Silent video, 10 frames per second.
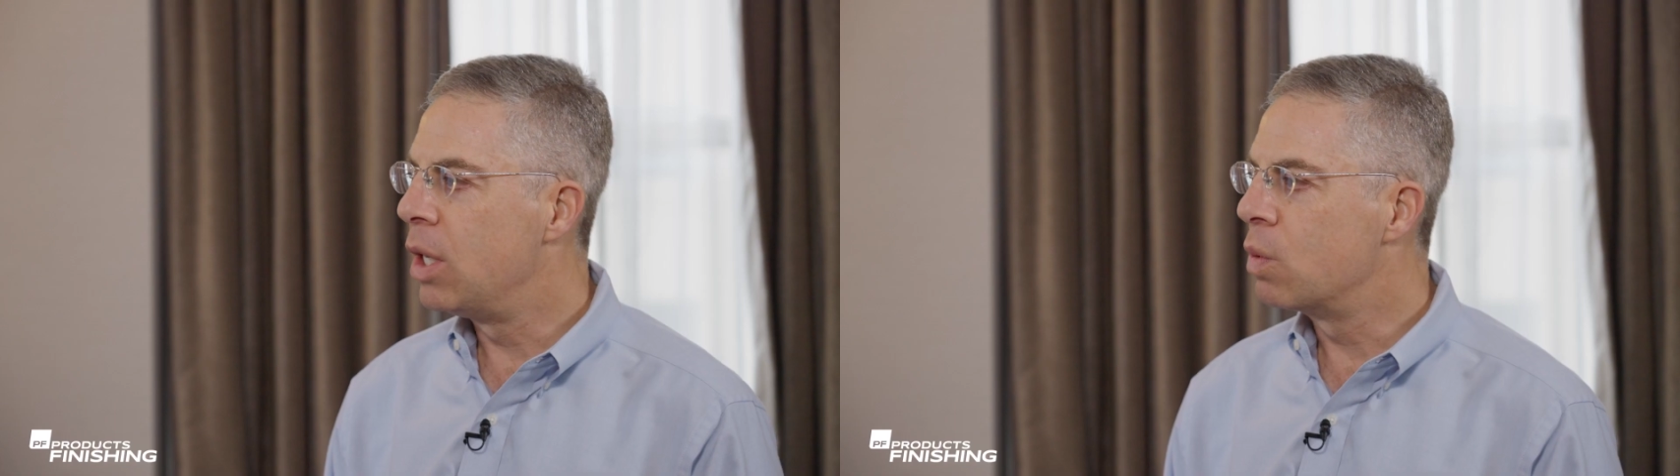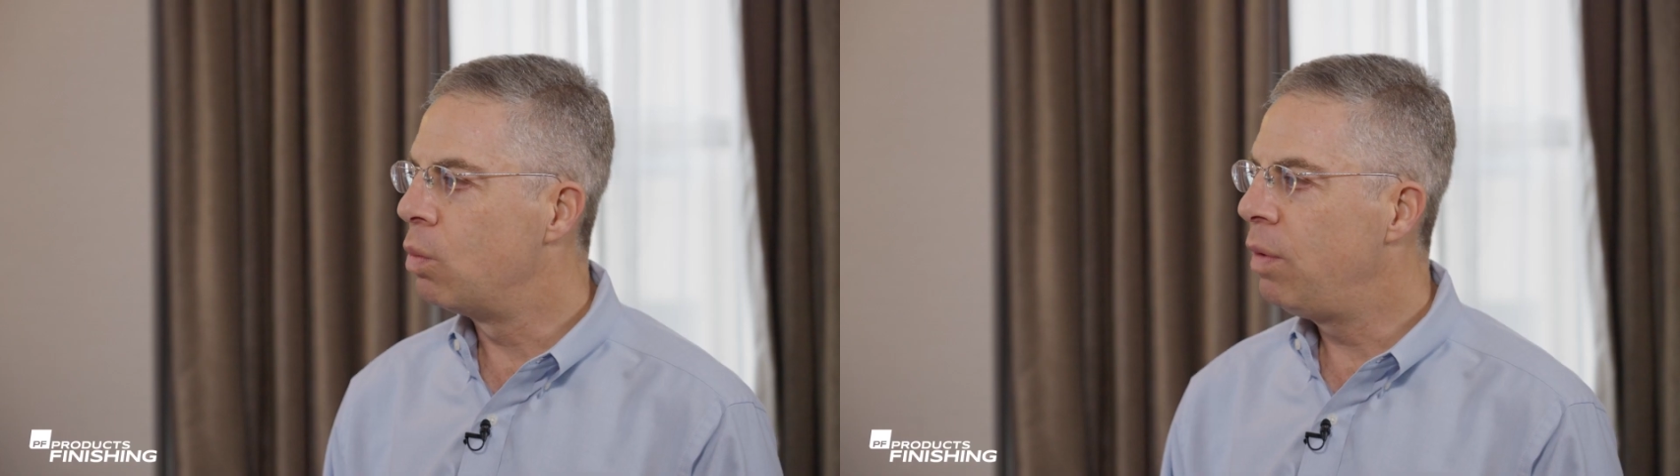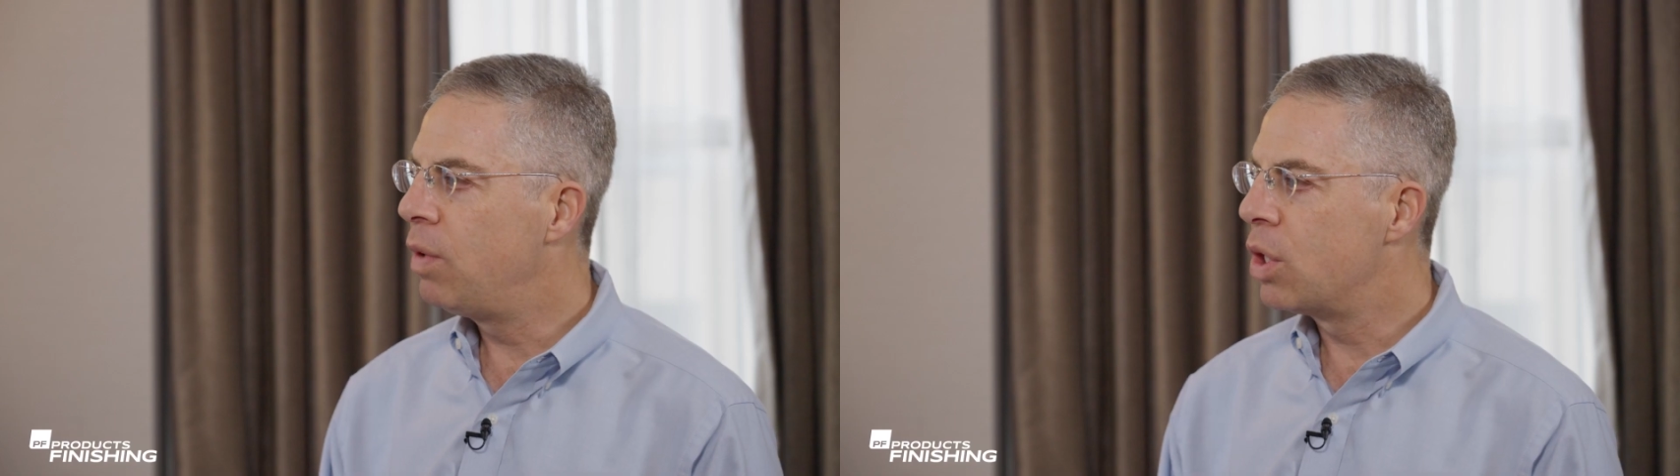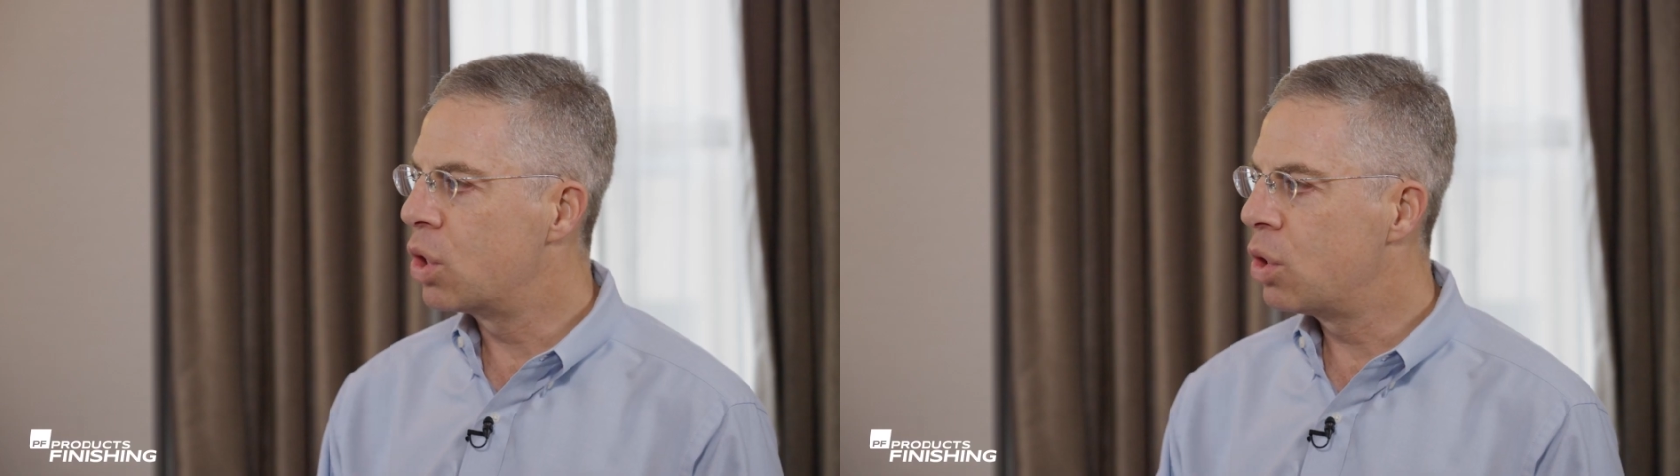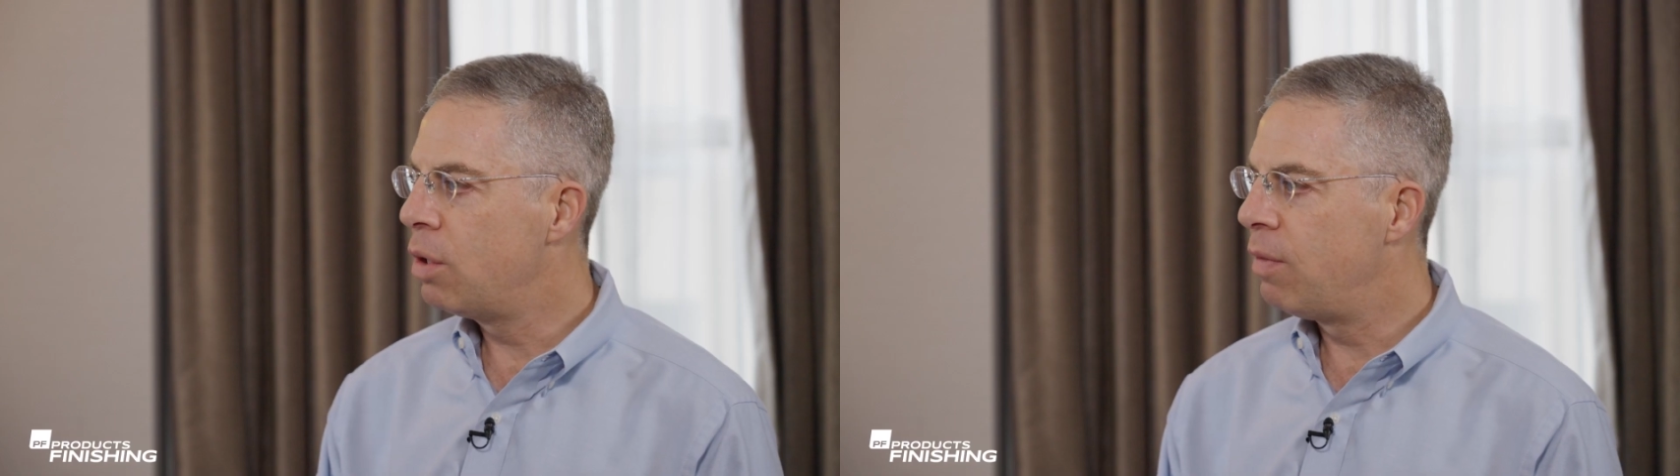is when we've done
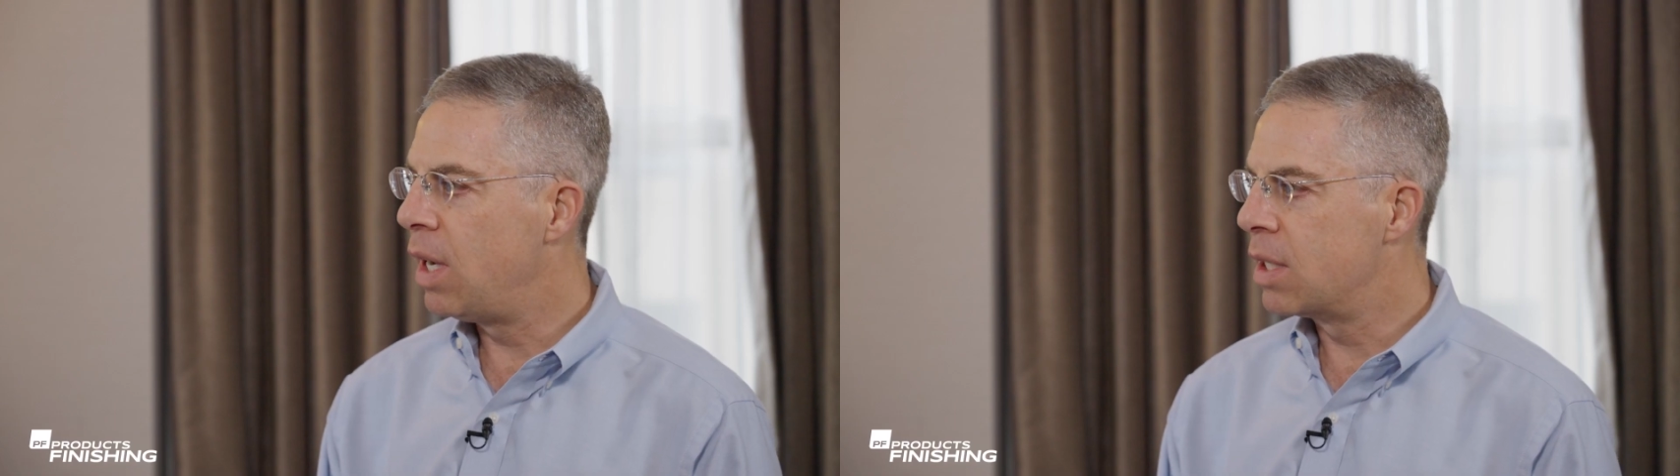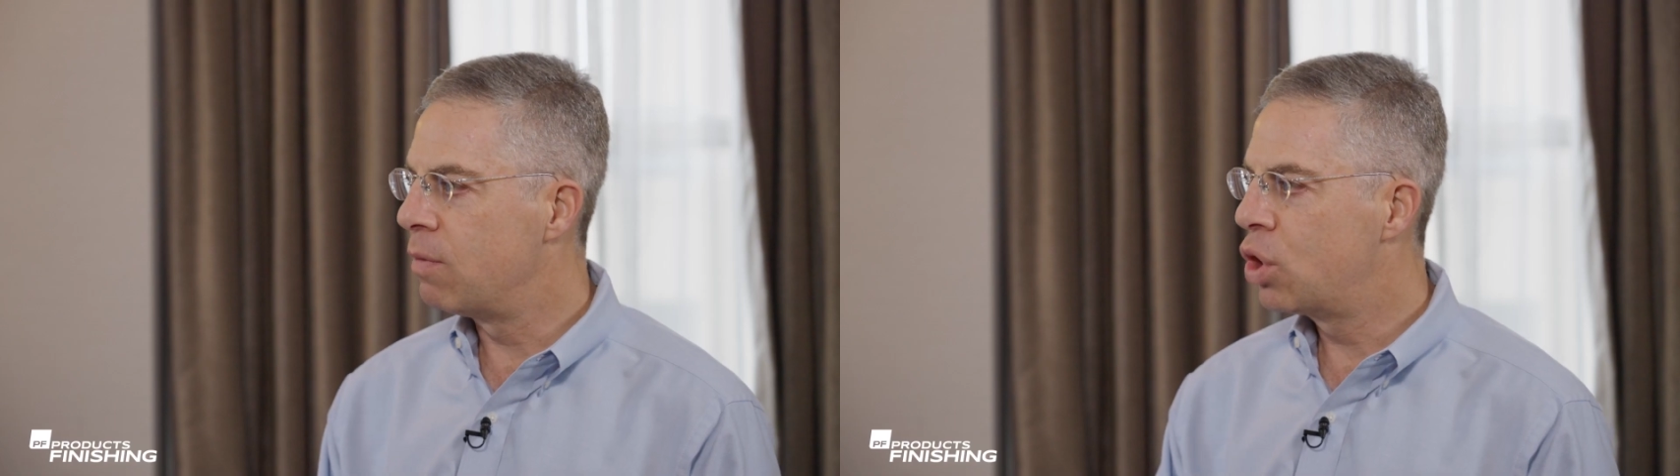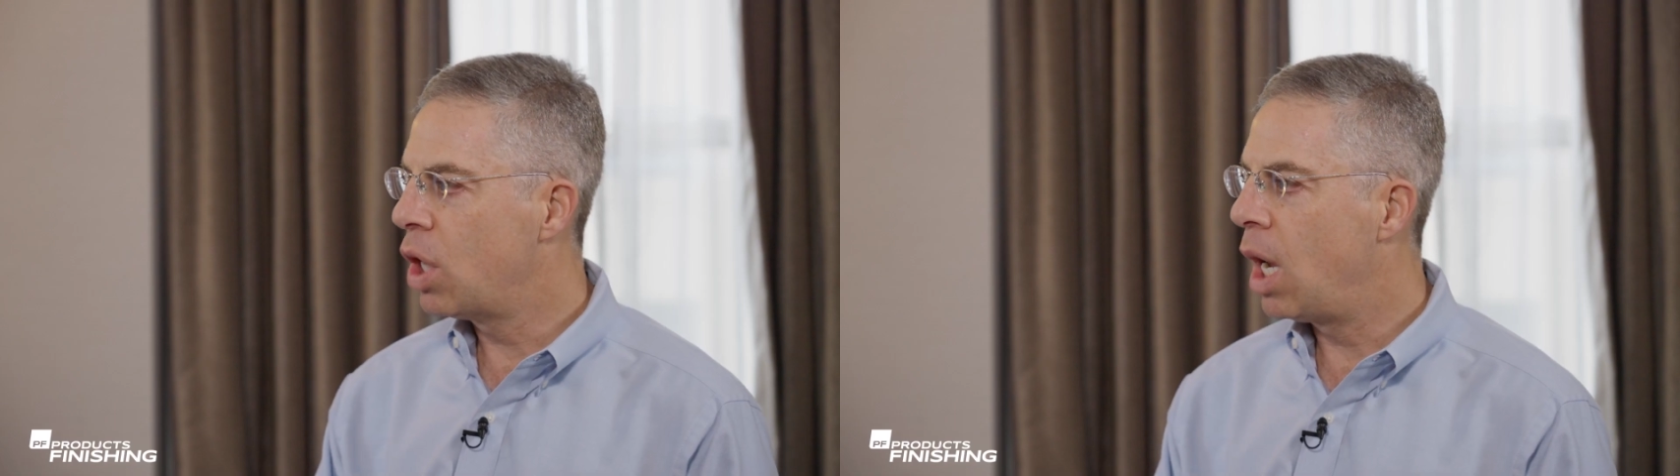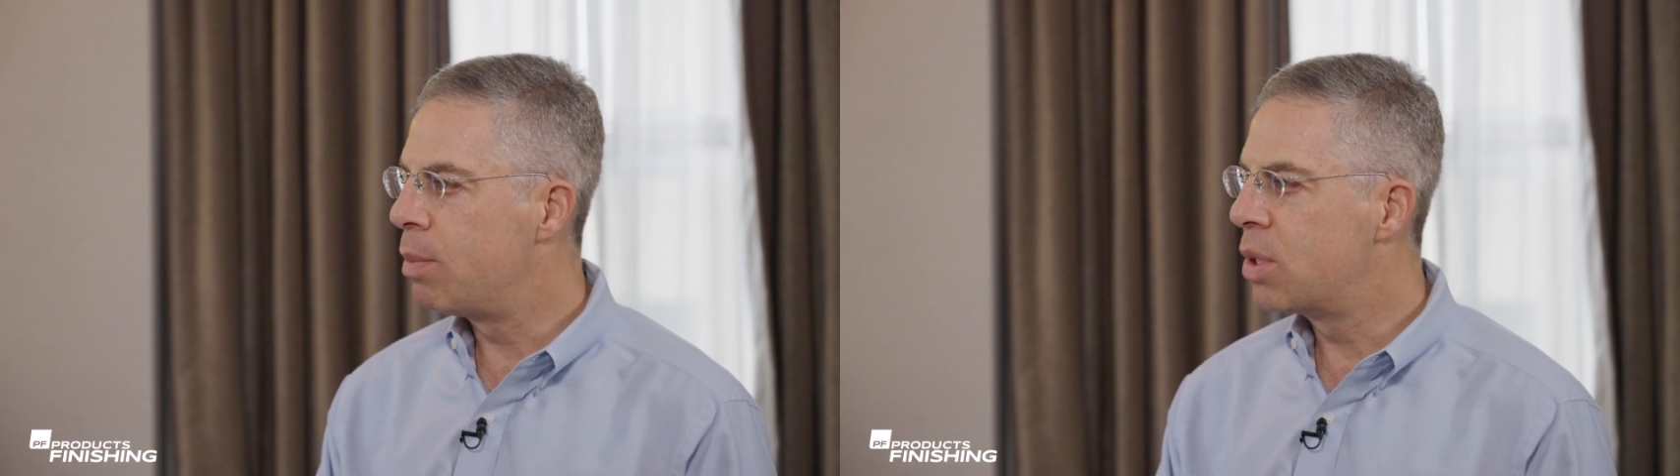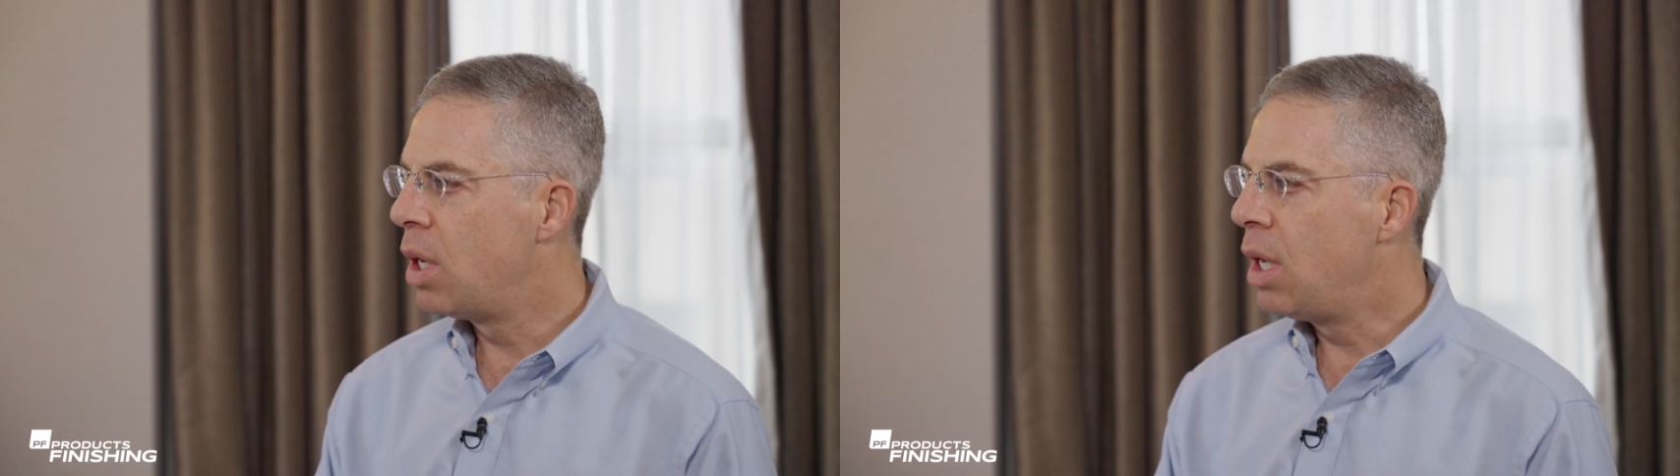surveys of
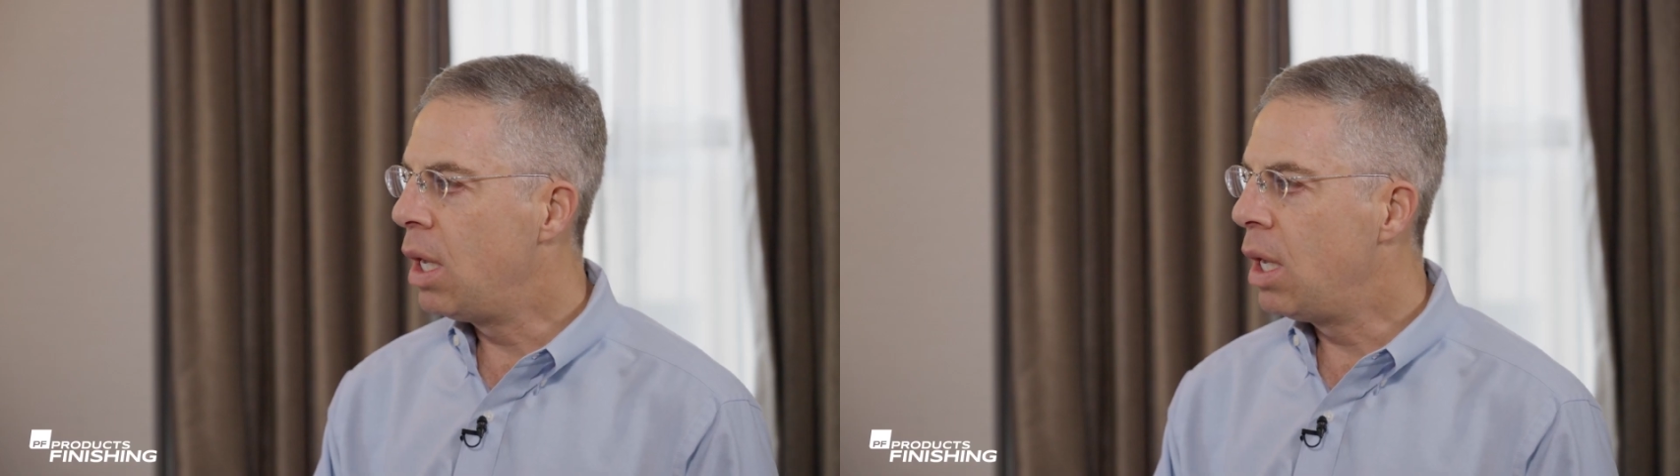shops